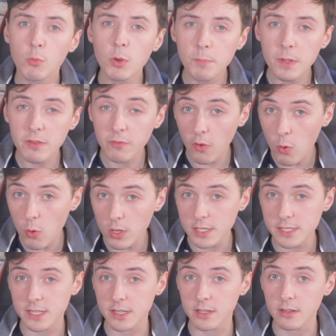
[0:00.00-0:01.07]
would be
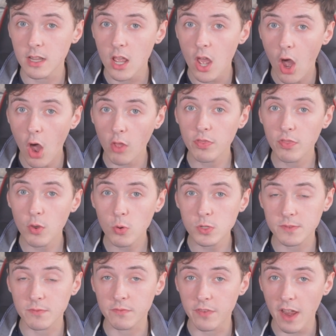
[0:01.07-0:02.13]
focusing on
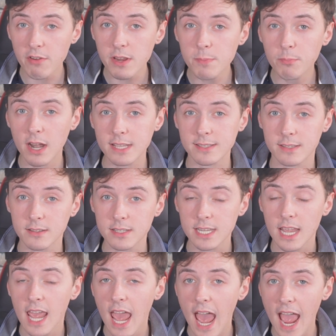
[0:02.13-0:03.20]
those very
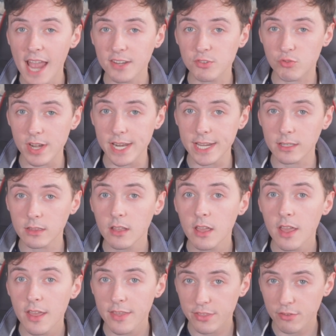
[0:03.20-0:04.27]
present and real
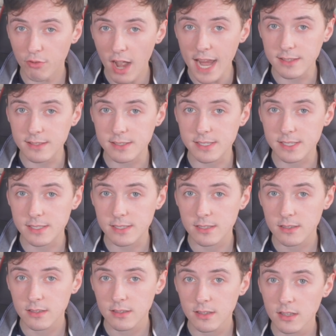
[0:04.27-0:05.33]
threats.
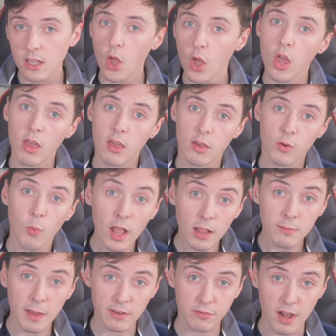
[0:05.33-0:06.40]

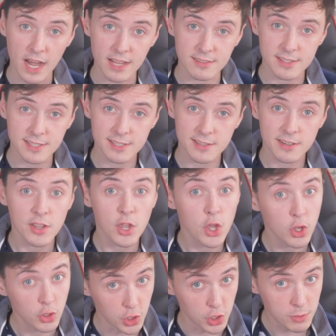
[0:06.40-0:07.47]
Well, my friends,
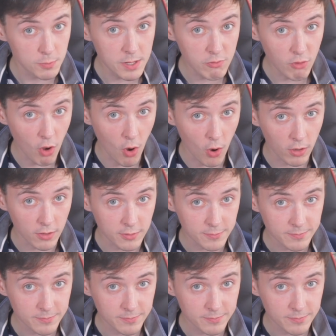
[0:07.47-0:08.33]
you'd be wrong.